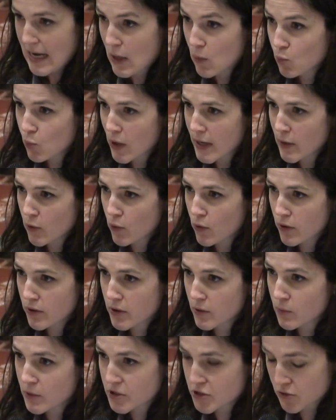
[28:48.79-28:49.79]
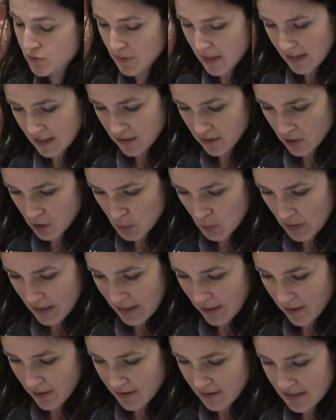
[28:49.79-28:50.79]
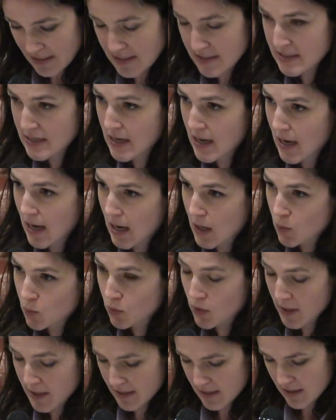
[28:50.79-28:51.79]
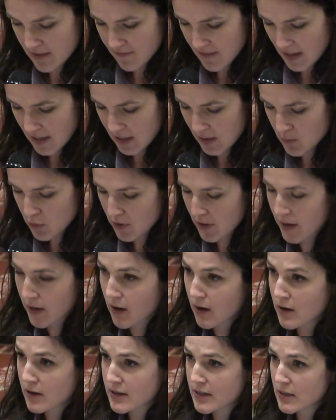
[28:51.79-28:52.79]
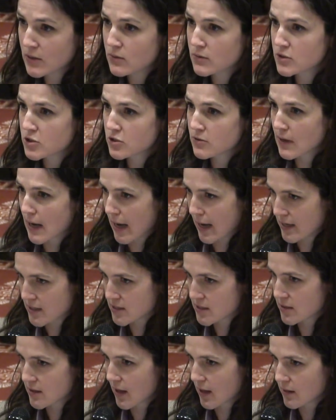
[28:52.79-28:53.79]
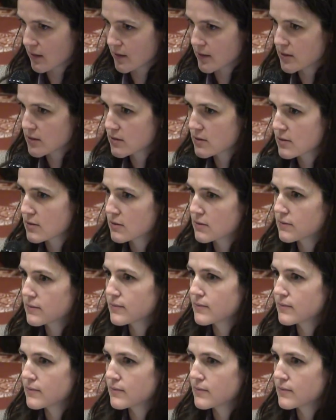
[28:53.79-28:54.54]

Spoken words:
In what order would you rank those priorities, and what, if any, priority would you add to that list?